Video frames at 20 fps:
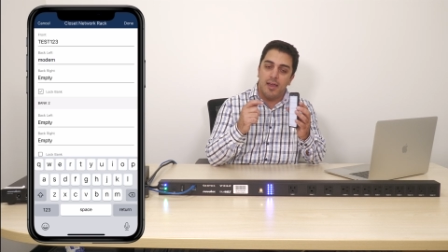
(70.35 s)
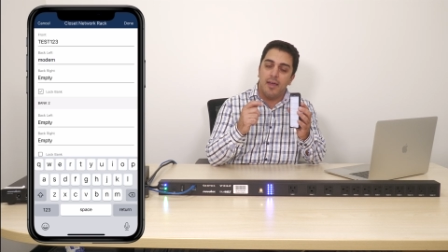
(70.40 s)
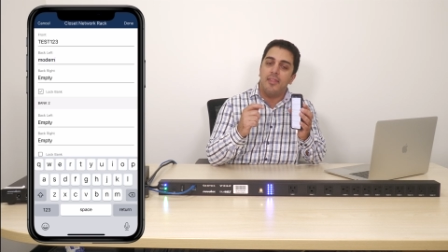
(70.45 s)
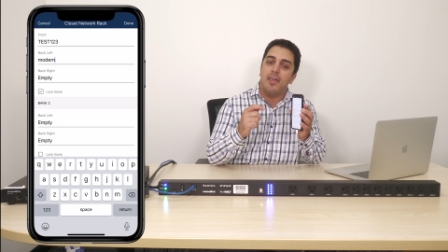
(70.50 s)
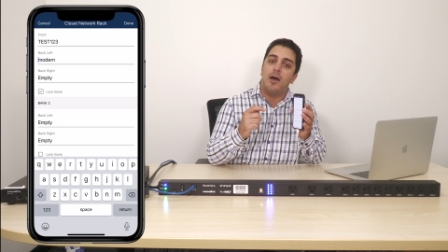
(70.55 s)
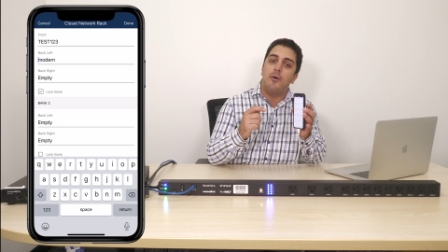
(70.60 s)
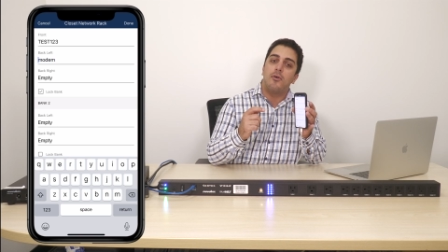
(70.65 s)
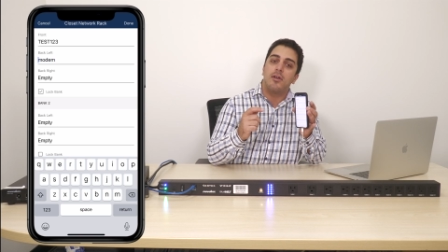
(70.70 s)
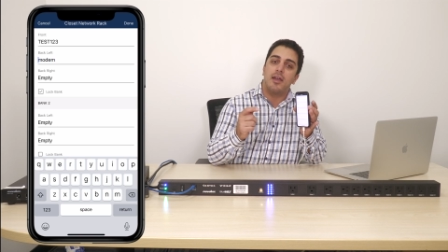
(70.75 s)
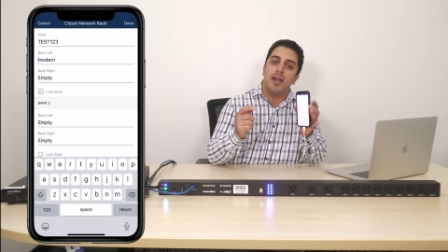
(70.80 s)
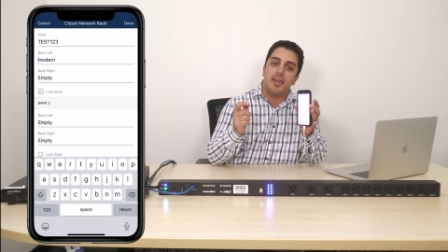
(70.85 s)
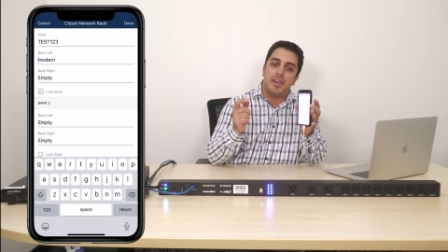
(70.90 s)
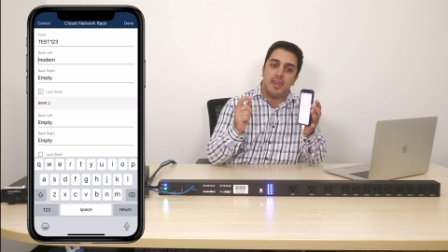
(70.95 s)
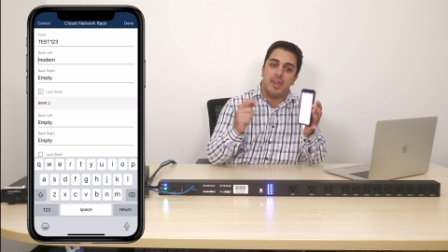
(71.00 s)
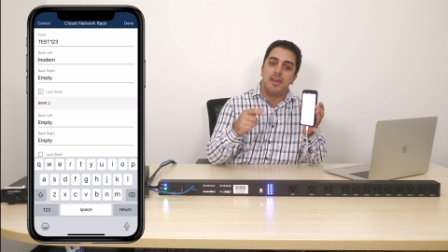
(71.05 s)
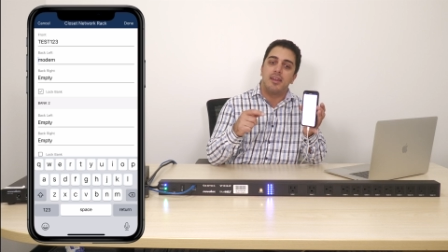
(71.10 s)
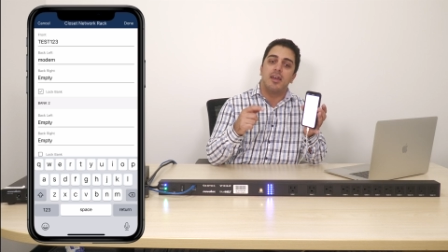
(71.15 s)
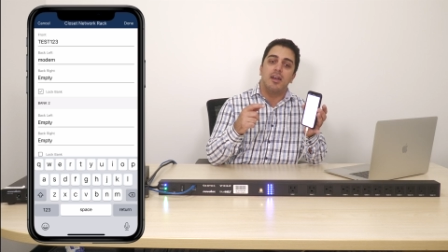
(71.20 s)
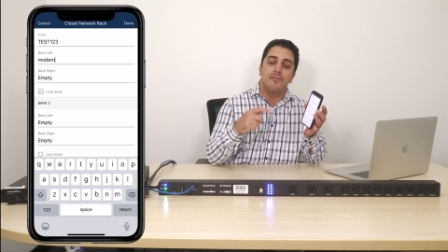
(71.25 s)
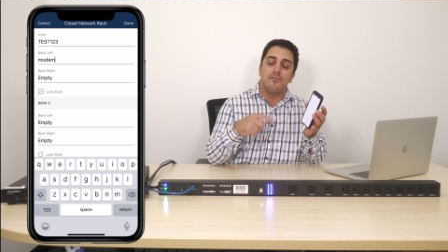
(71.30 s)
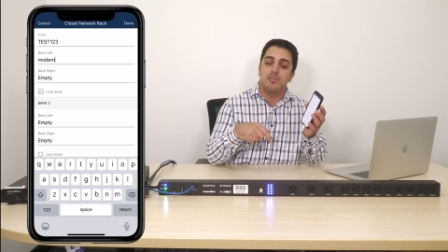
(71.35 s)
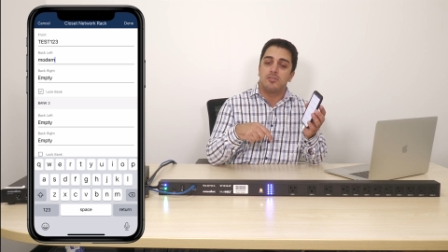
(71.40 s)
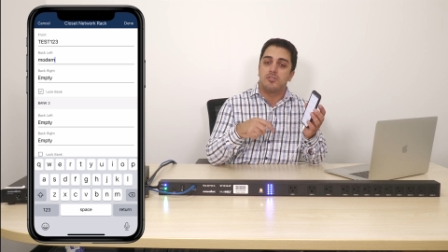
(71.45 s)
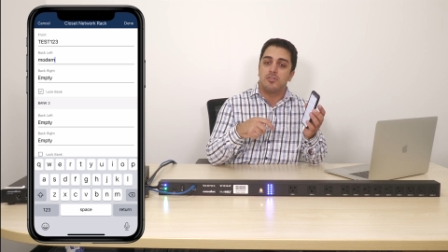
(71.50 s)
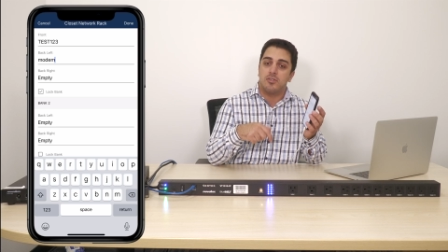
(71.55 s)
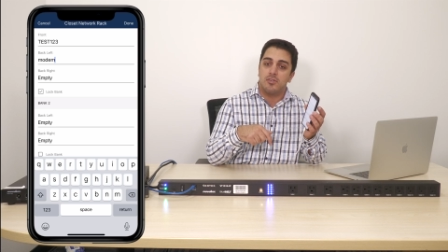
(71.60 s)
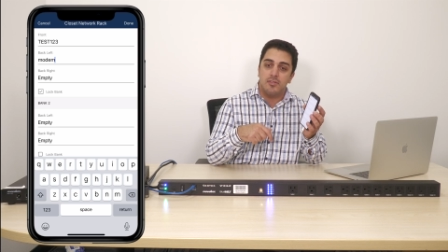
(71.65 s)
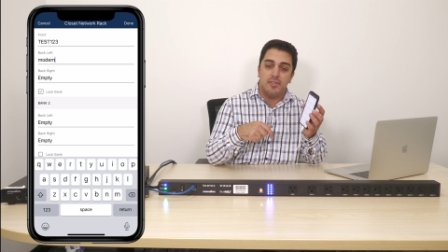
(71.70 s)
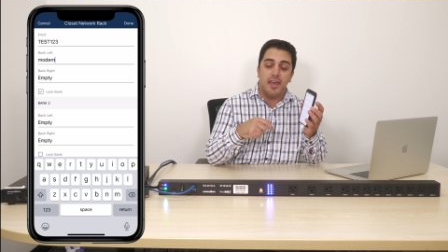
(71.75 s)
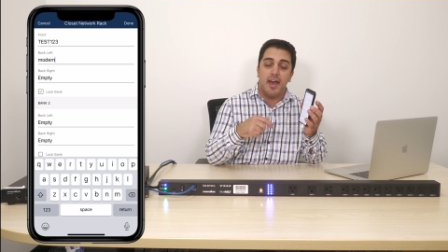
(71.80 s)
That way I can't ever
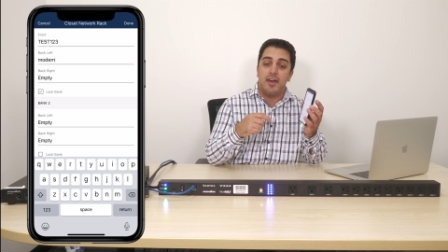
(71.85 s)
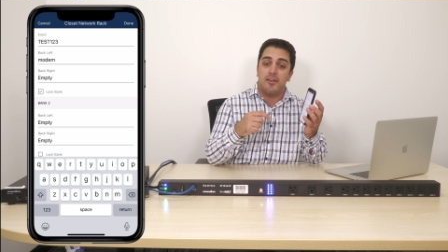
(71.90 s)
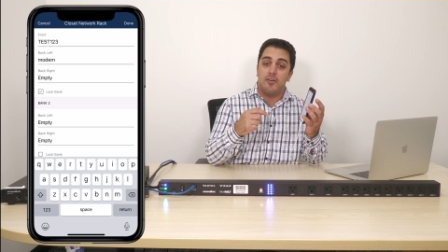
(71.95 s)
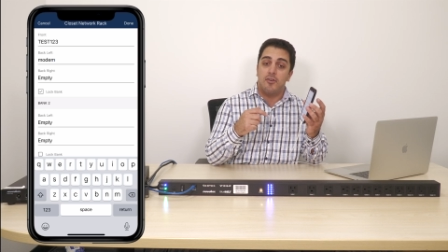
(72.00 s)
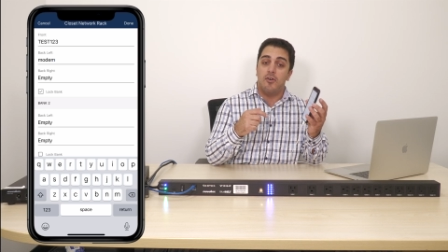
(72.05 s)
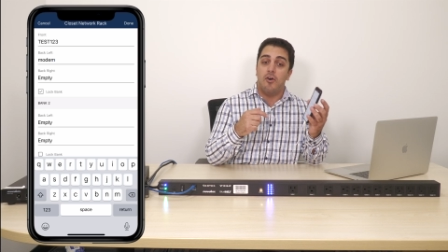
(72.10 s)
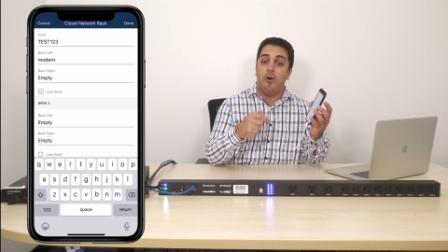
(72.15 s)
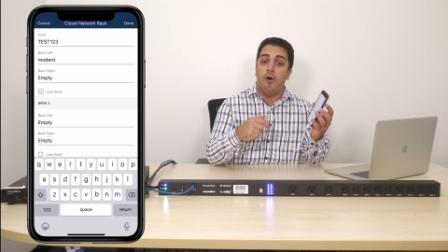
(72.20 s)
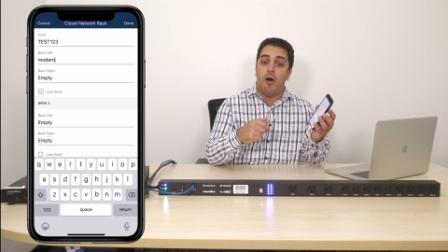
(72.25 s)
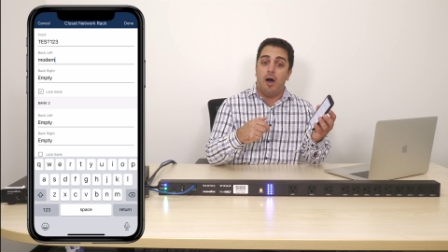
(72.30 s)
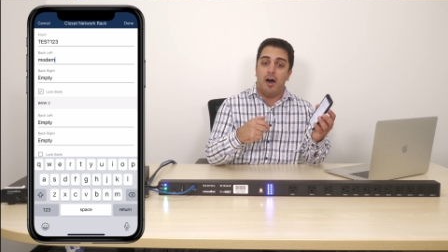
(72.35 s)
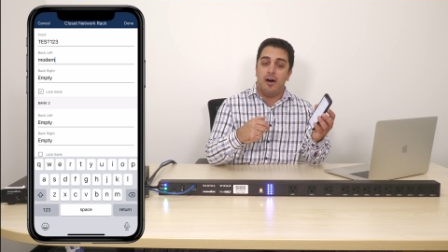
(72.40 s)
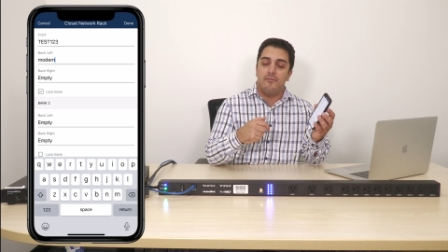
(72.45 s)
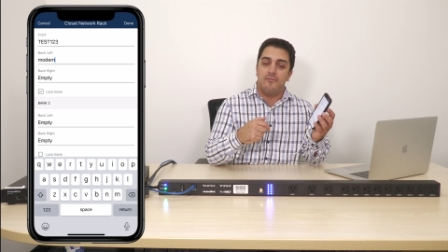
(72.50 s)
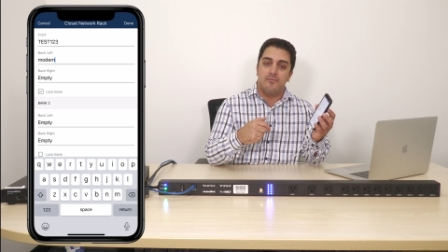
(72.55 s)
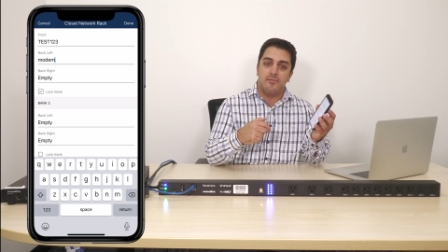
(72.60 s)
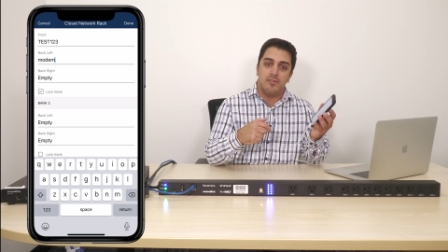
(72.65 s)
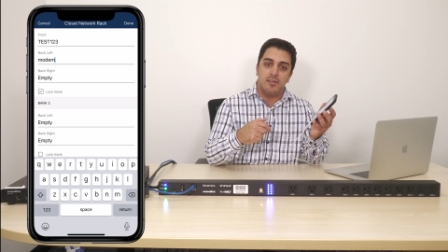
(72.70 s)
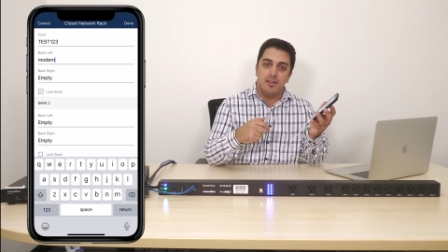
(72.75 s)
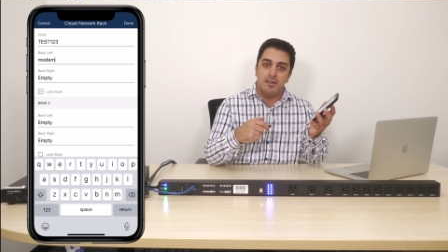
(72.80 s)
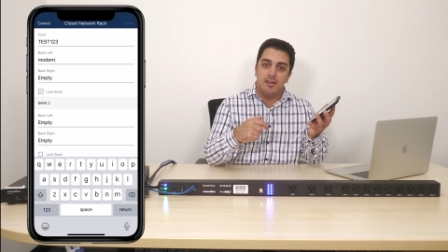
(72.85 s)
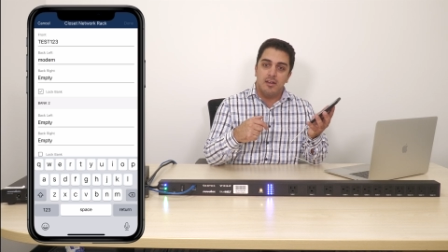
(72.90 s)
turn that off.